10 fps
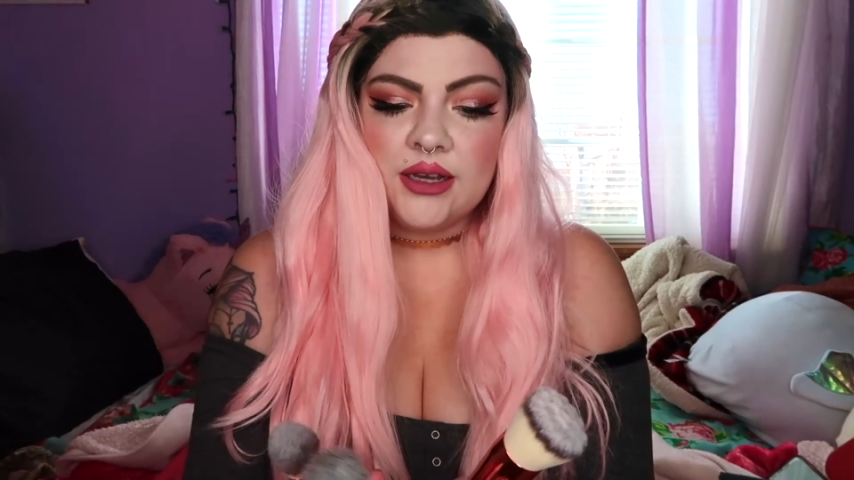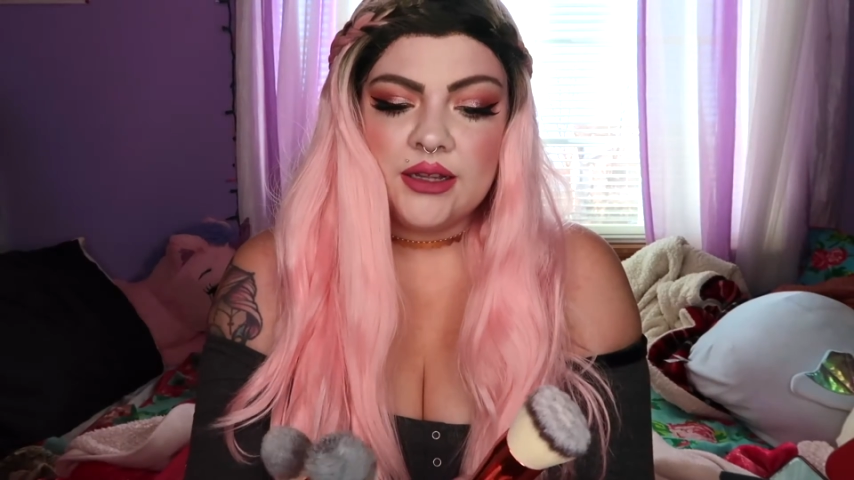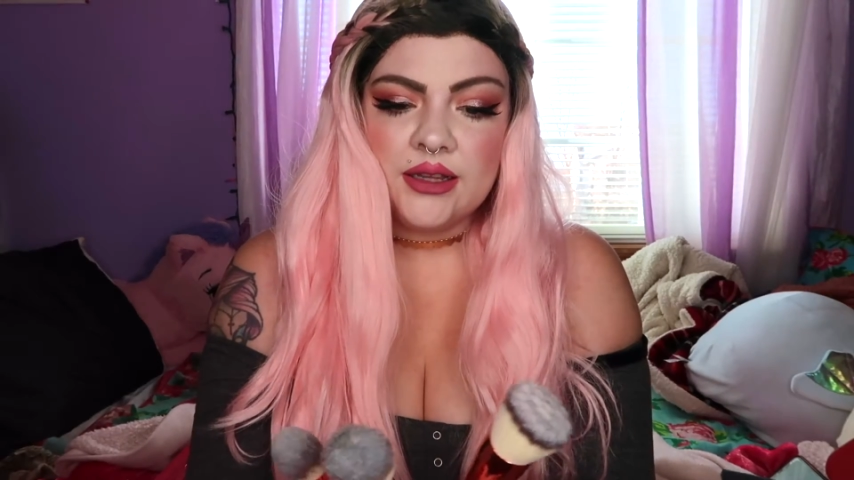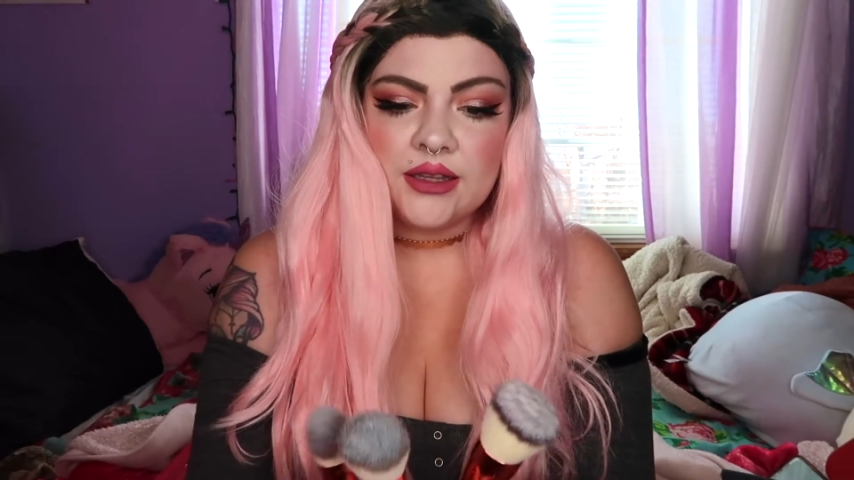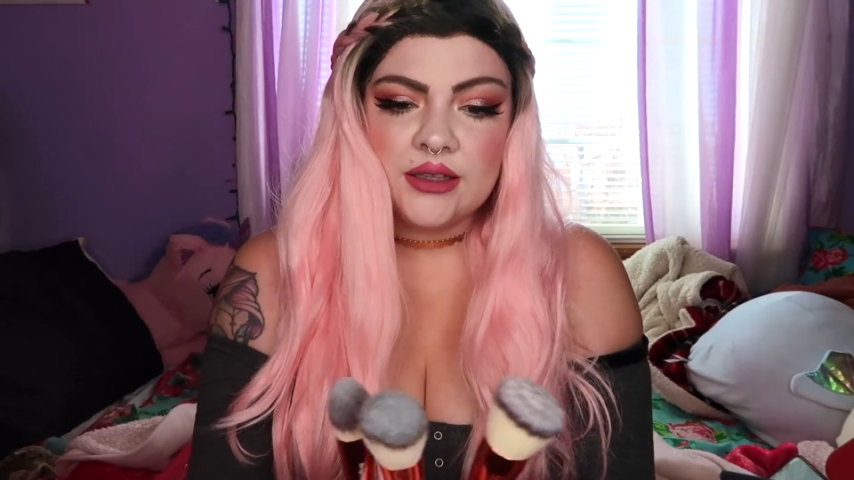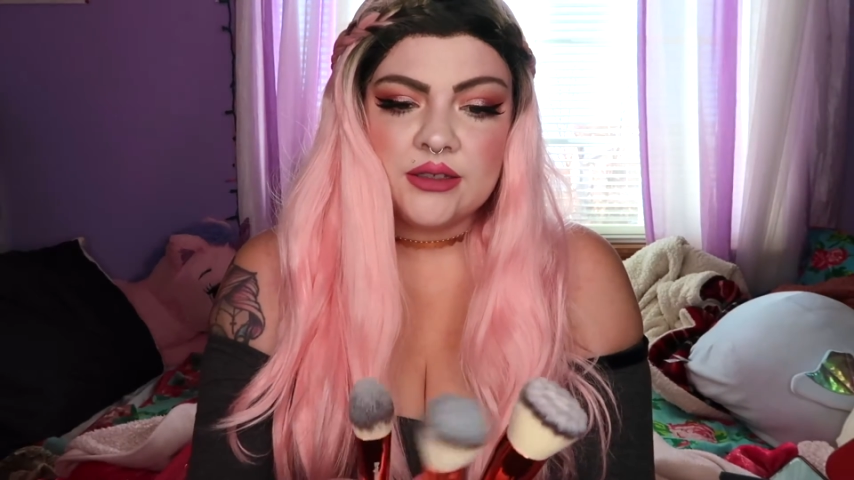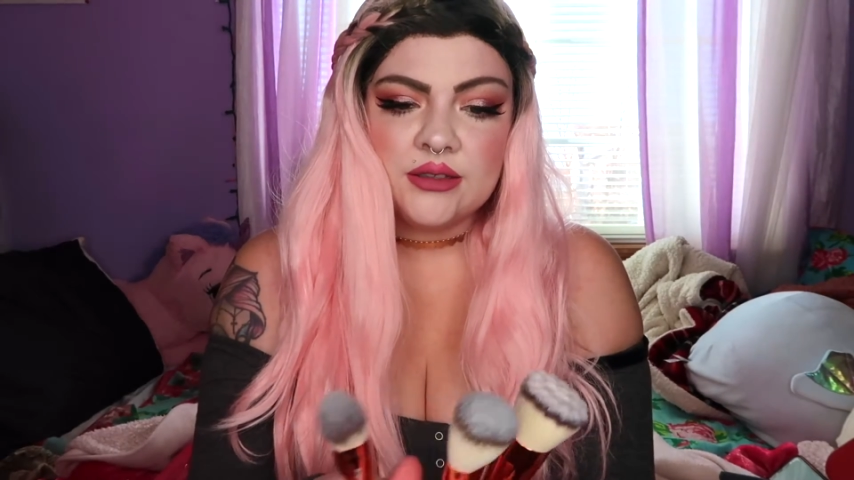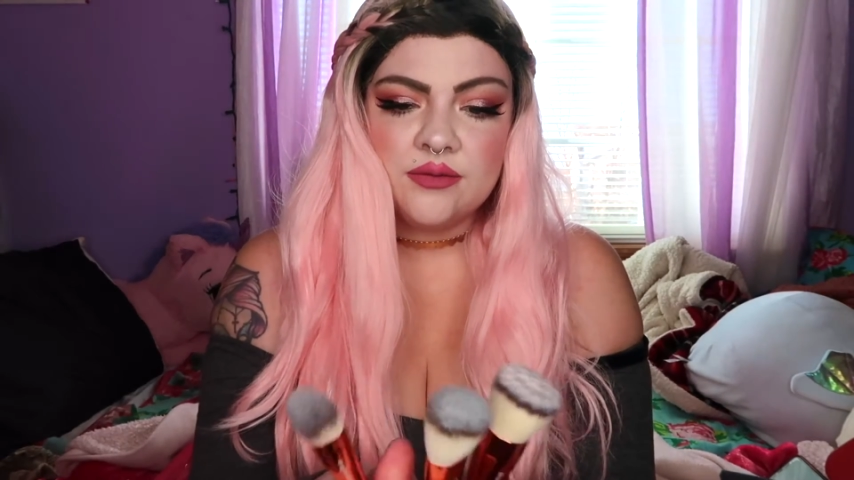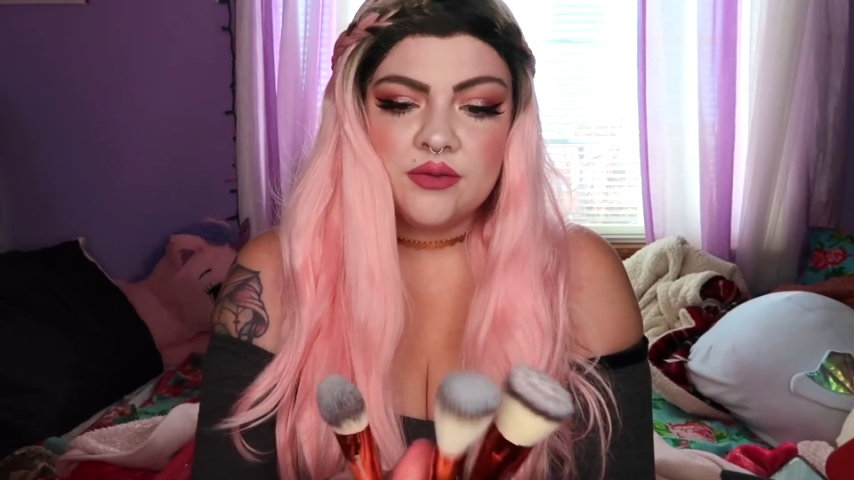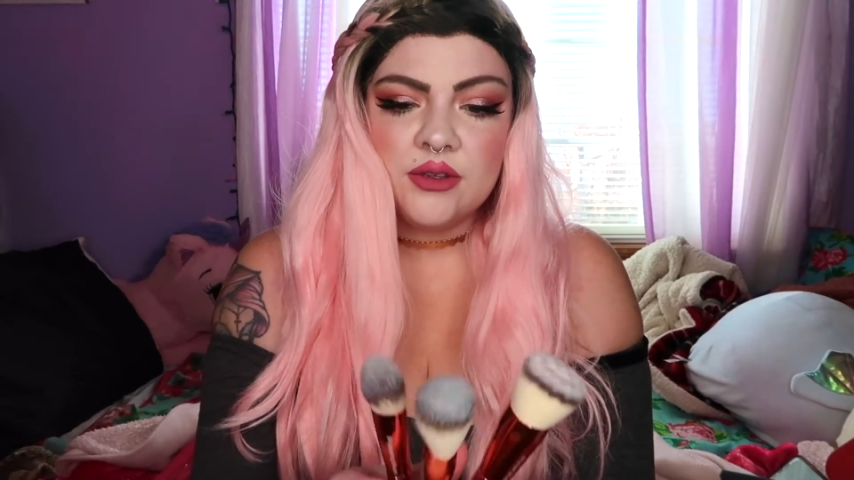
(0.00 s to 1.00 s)
I like
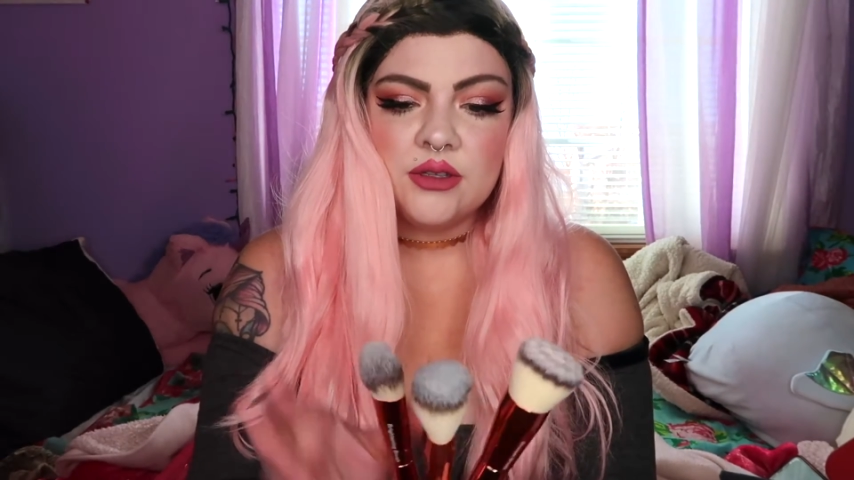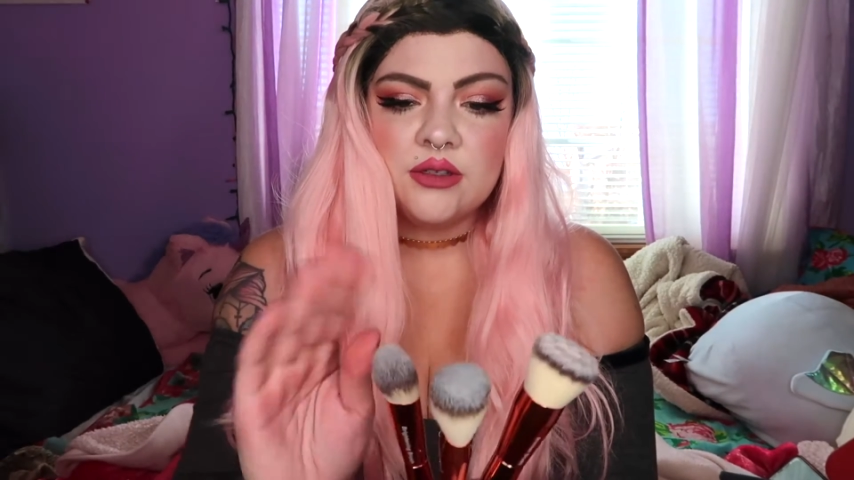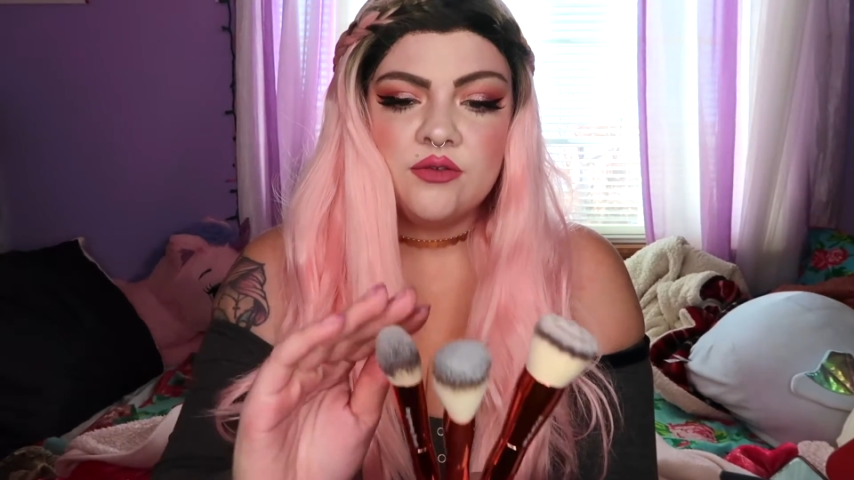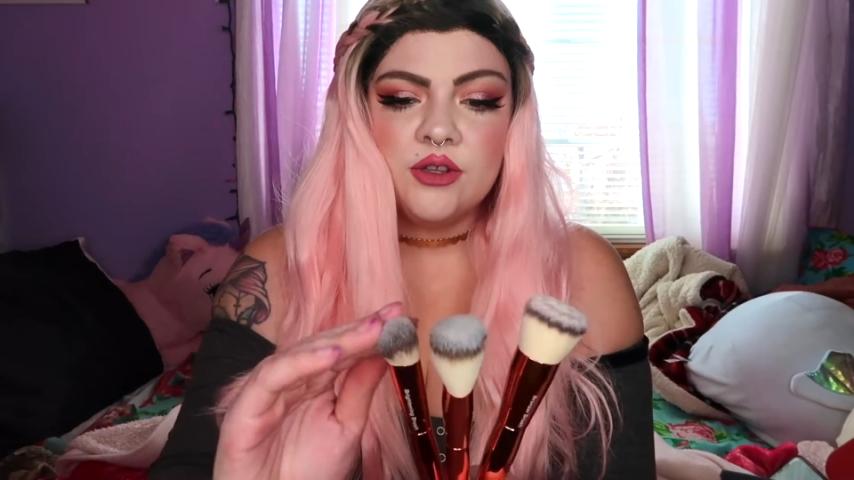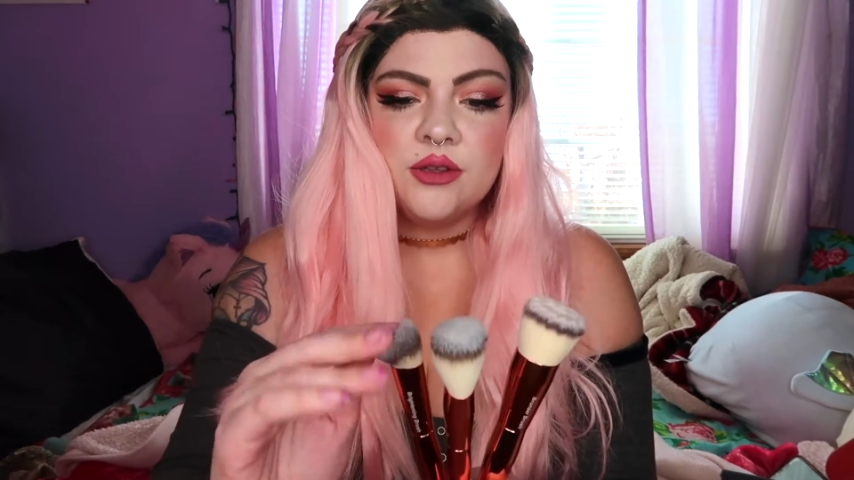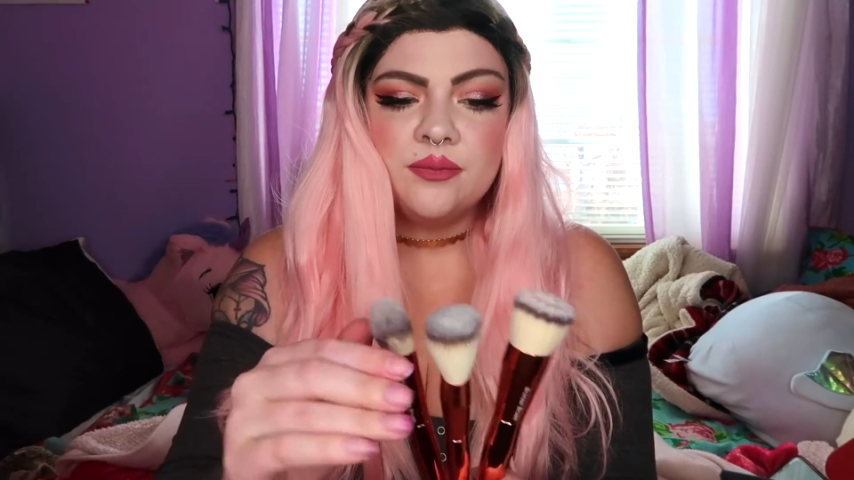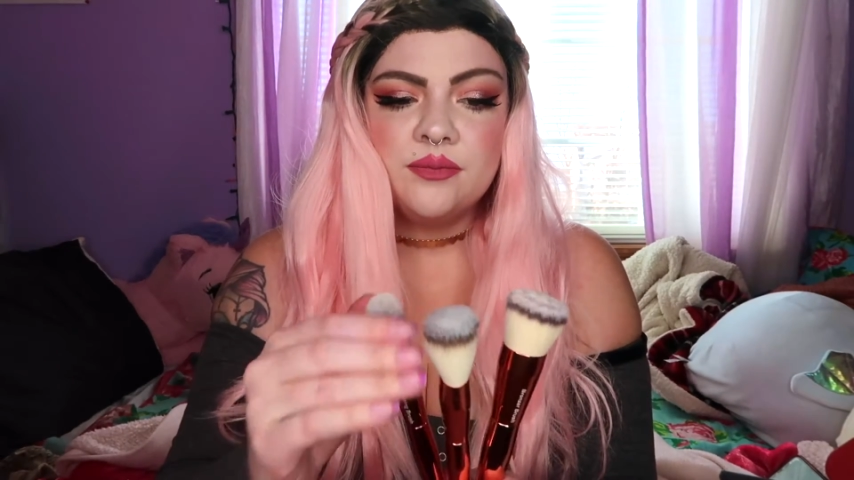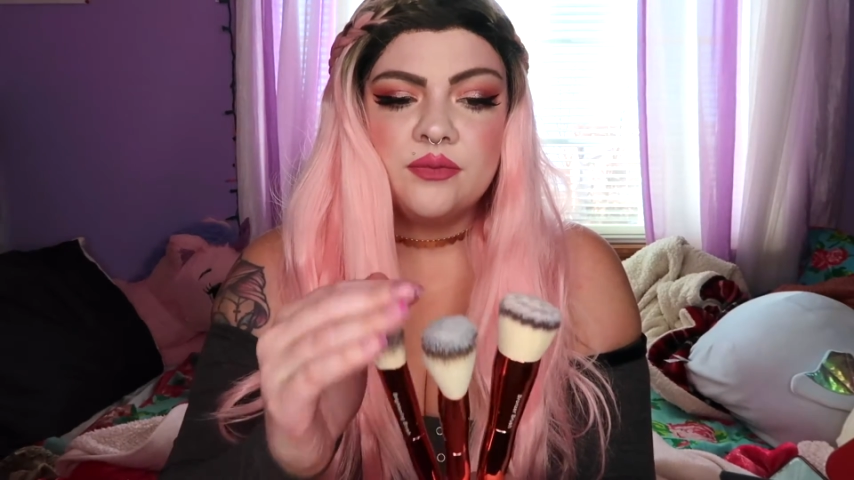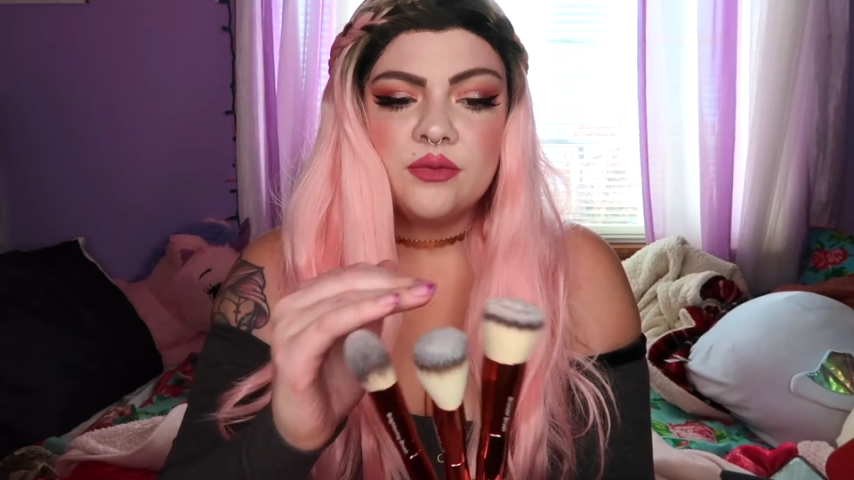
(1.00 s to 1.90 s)
these. Let's feel them.